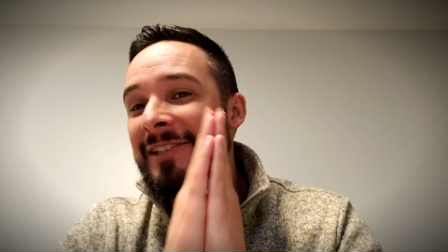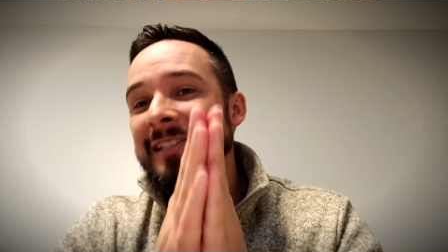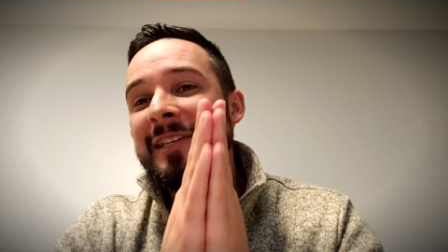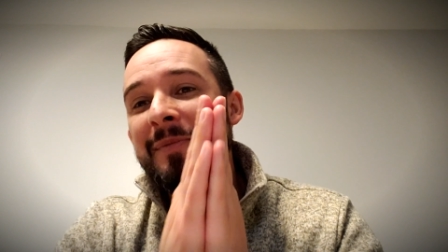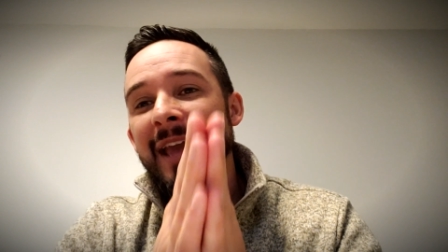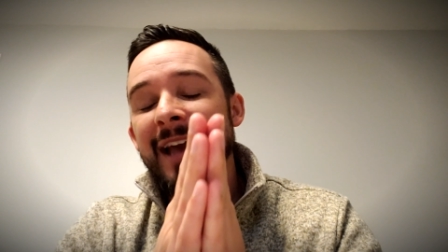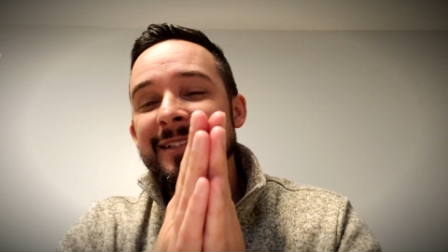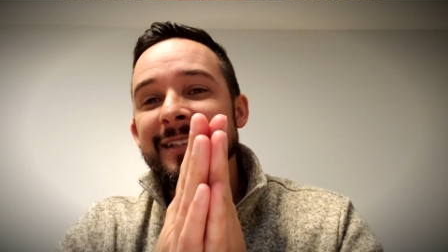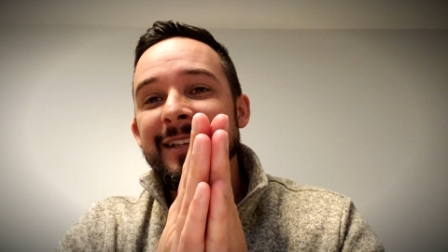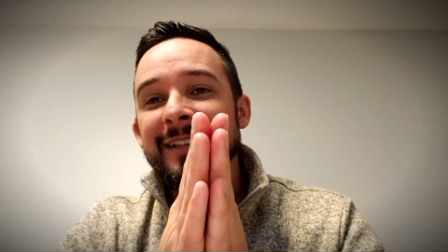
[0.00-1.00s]
Just Keep
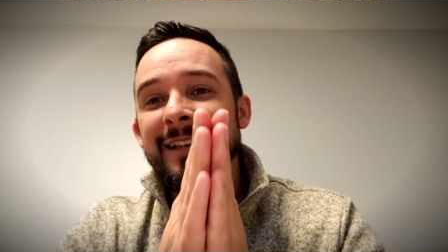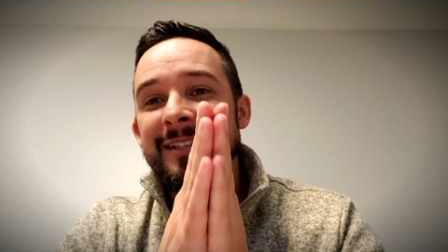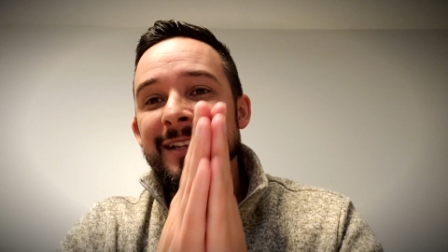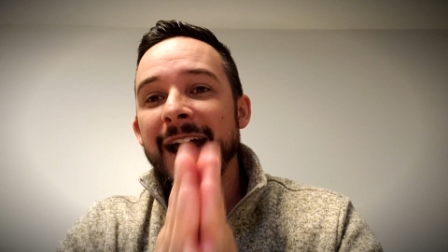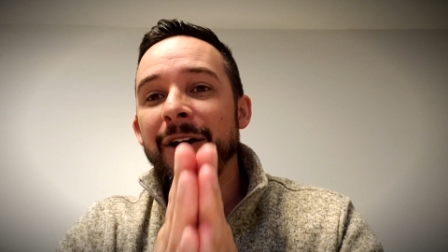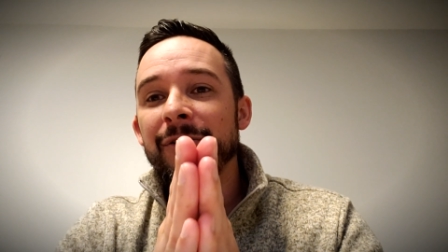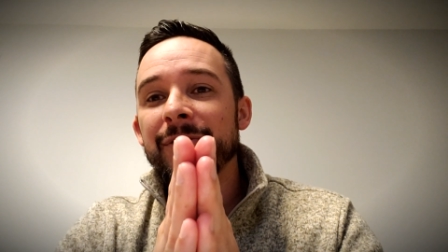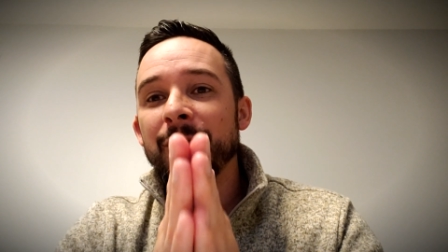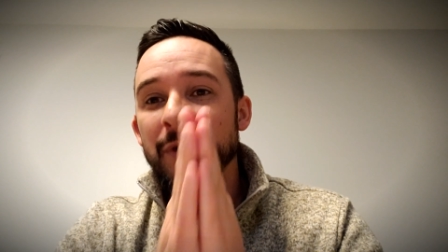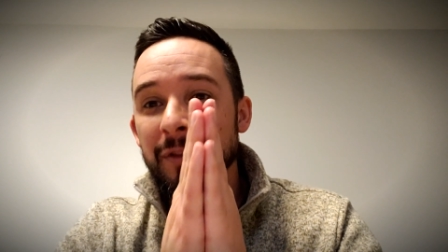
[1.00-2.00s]
Casting is
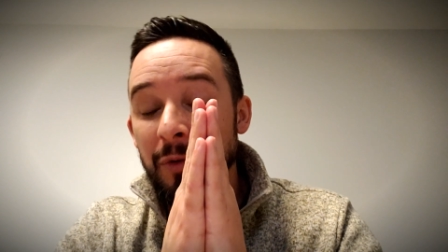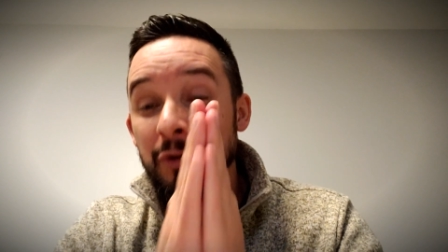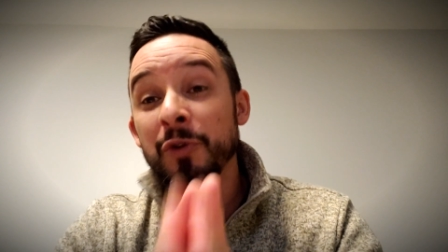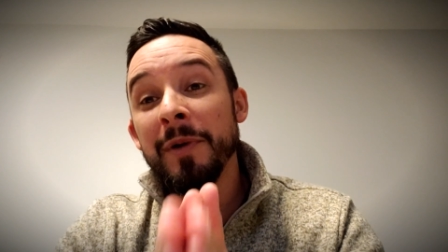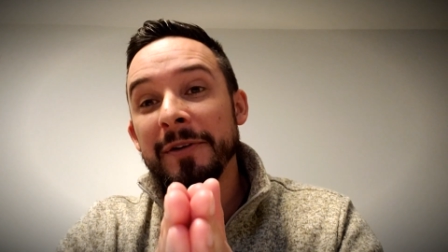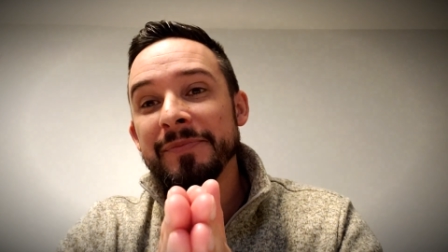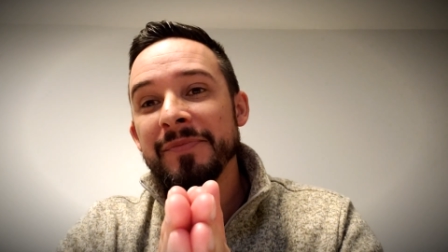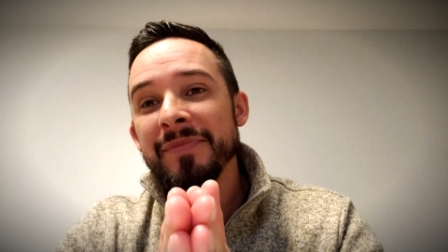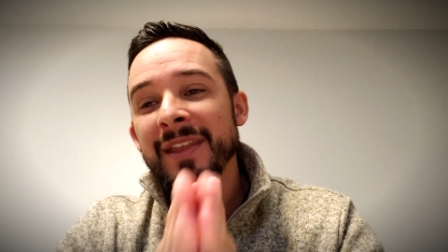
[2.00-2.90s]
now with Okuma.